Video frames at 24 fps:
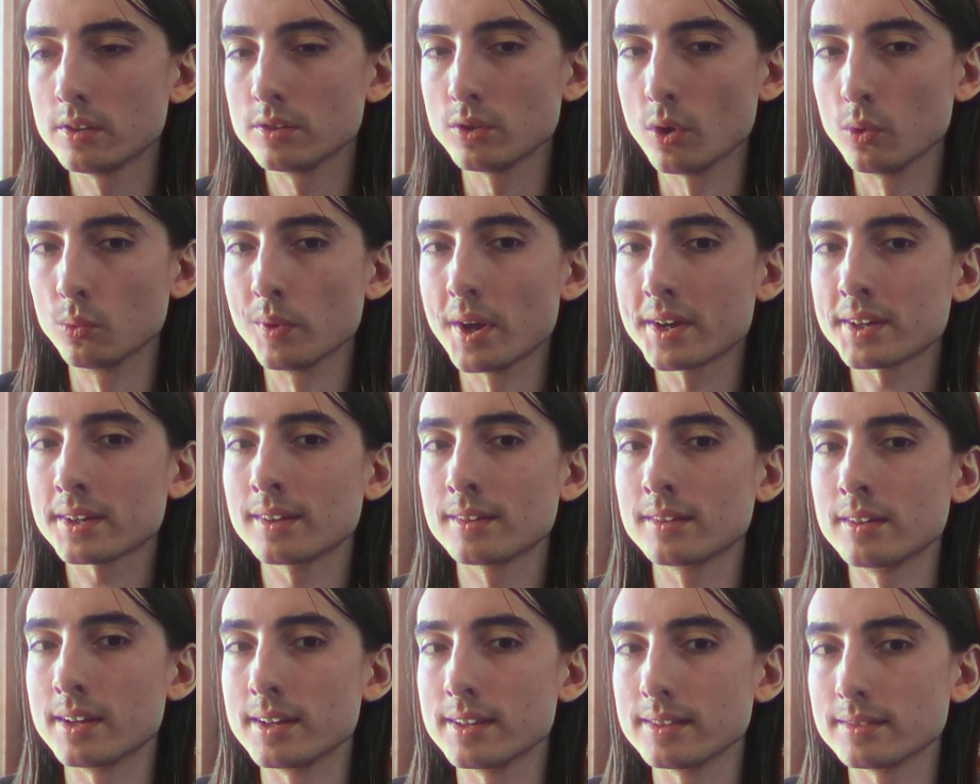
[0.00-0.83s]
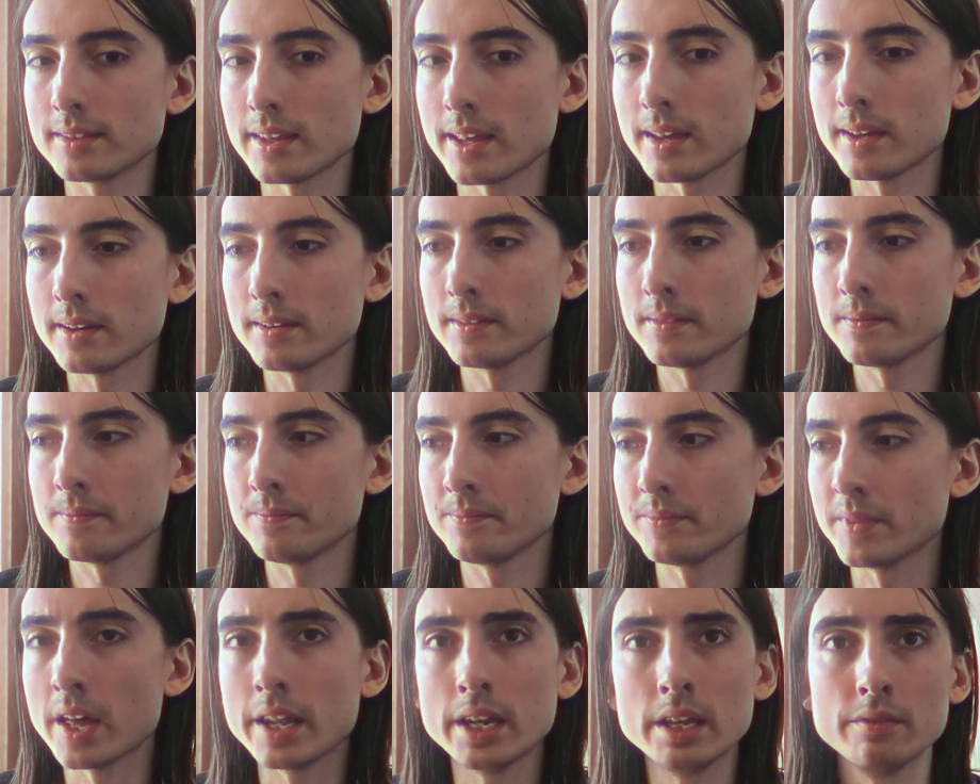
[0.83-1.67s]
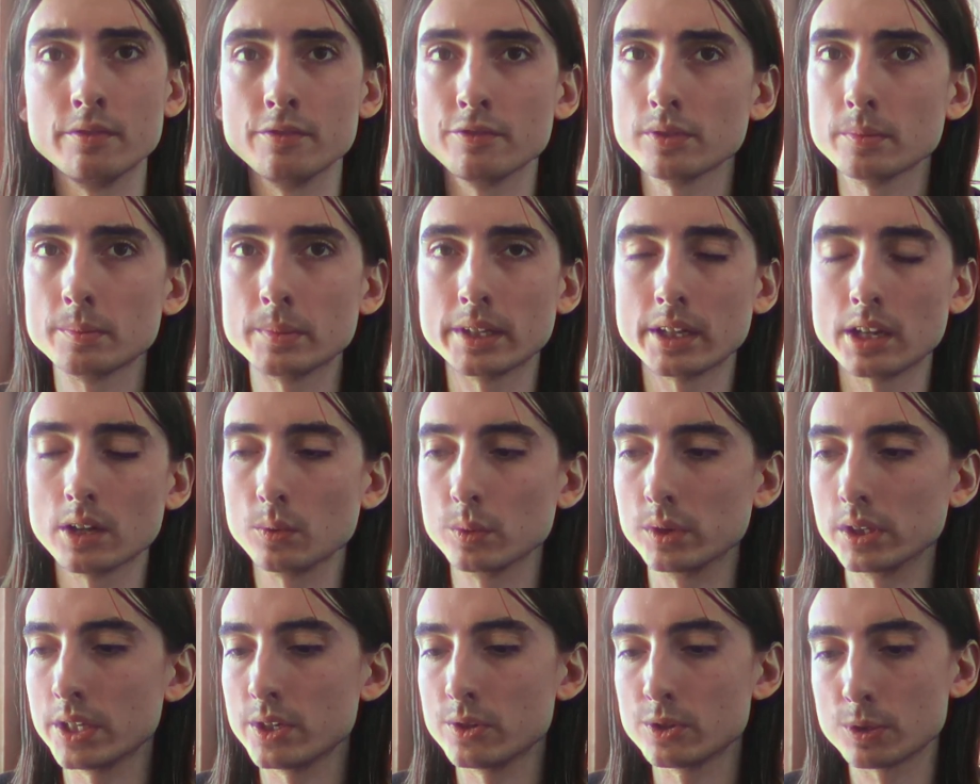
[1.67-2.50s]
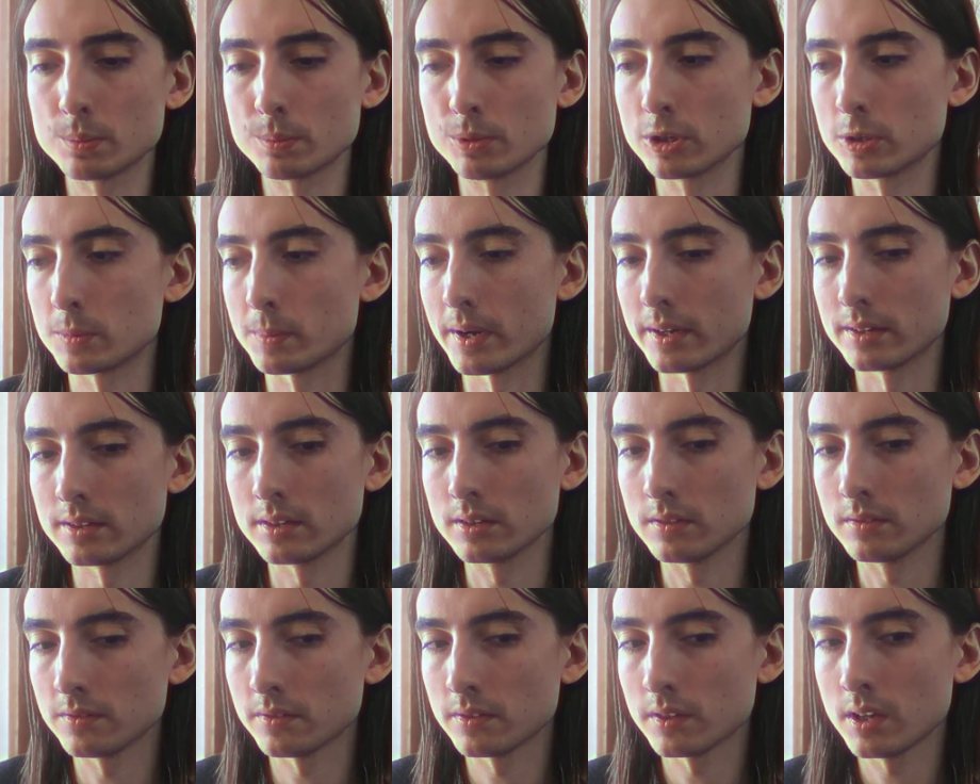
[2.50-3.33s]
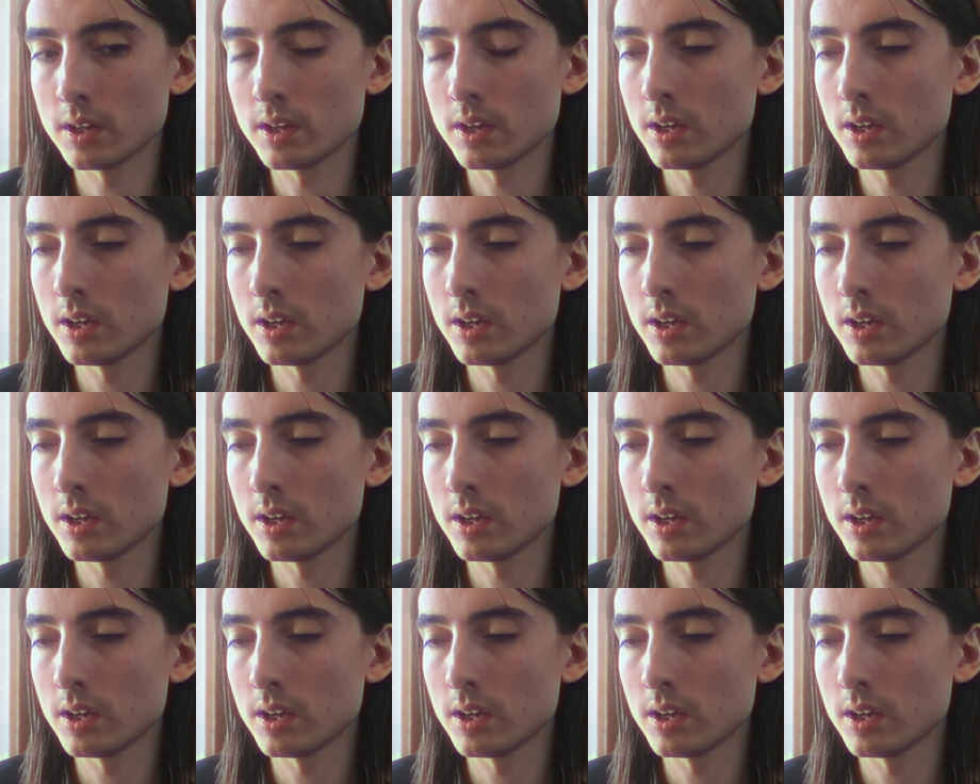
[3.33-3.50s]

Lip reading: don't recognize that, not even from like a religious perspective,